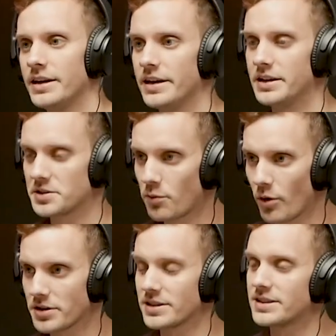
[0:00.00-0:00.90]
in
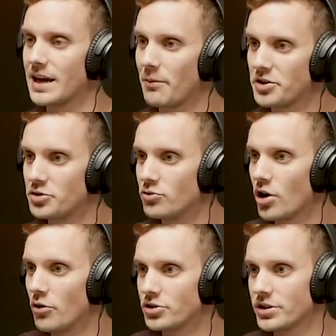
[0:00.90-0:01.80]
sports, the same way that you
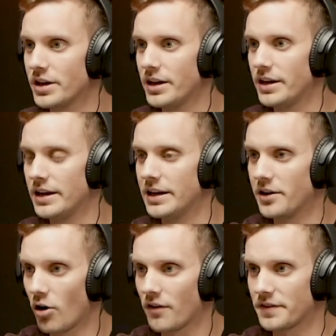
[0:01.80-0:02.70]
coach in an
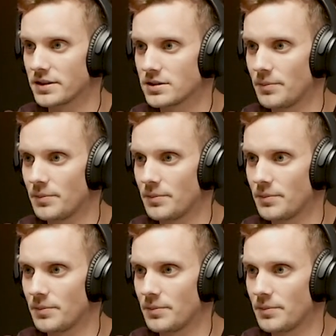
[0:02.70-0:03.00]
office.